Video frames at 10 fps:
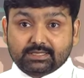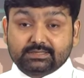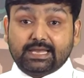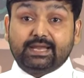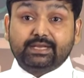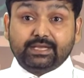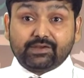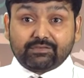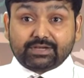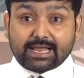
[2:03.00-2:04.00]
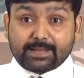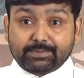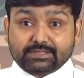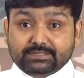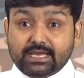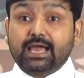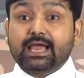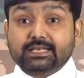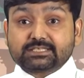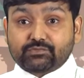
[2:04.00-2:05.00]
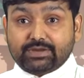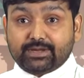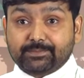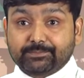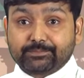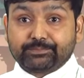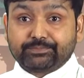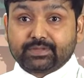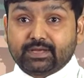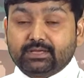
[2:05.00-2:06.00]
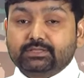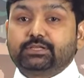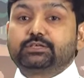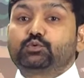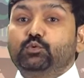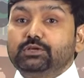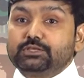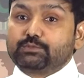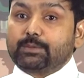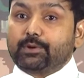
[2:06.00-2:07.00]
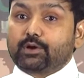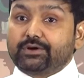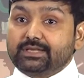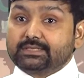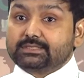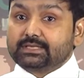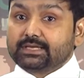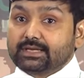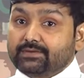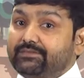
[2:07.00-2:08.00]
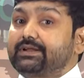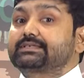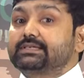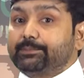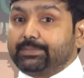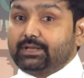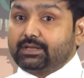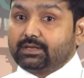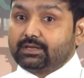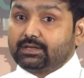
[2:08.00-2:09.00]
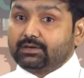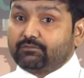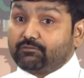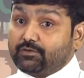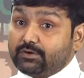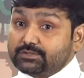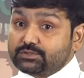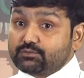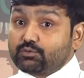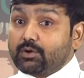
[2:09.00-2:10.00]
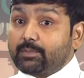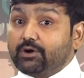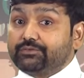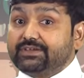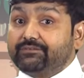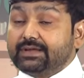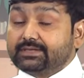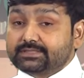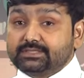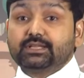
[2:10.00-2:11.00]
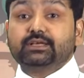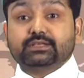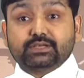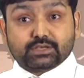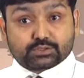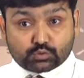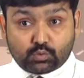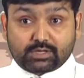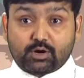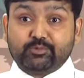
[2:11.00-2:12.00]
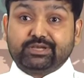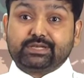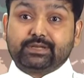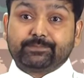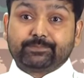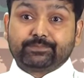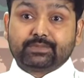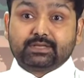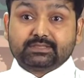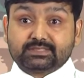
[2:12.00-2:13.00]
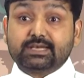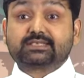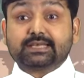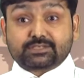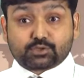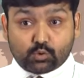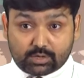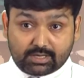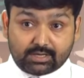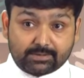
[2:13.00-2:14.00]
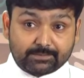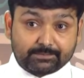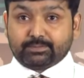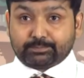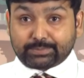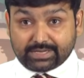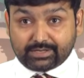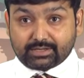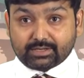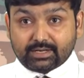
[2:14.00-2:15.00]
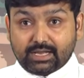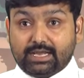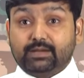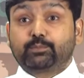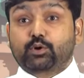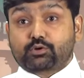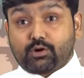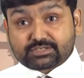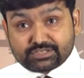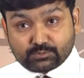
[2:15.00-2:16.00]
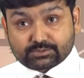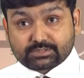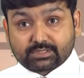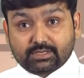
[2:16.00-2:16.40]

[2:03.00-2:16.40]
than if it happens elsewhere. The school newspaper audience, for example, wants to know about events in the school community, just as local, print, and broadcast news.